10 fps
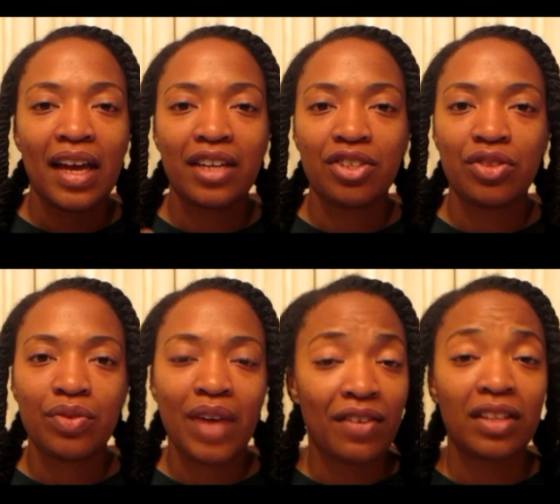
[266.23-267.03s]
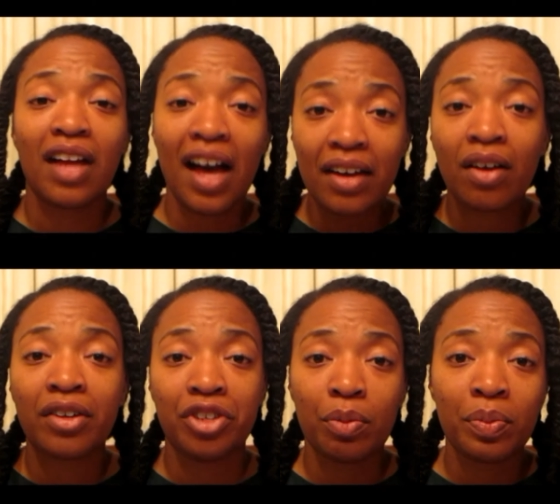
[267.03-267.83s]
and you have a lot
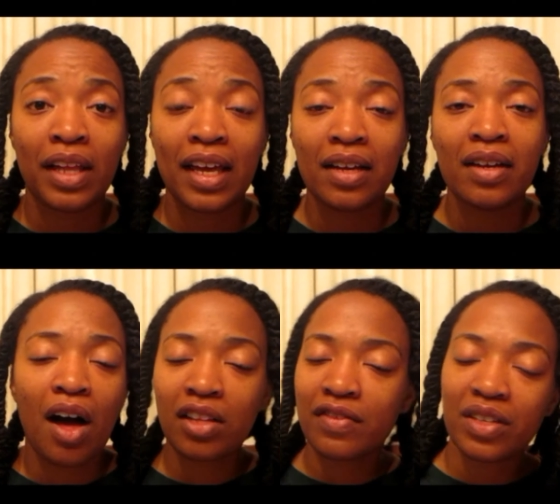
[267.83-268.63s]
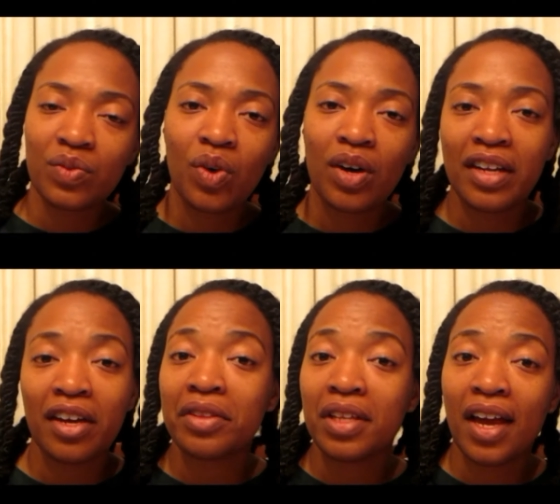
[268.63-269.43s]
on your plate. All of us want
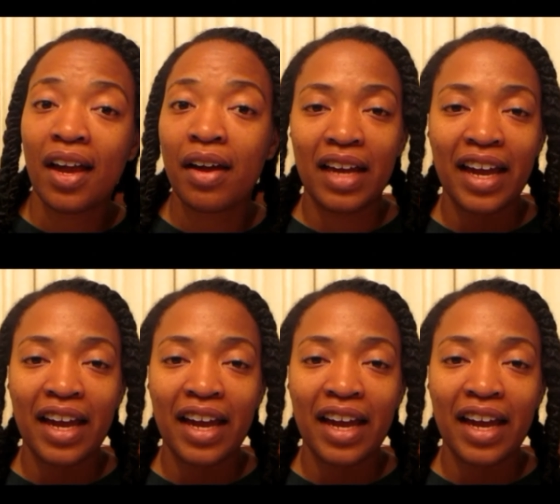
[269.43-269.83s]
healthy hair.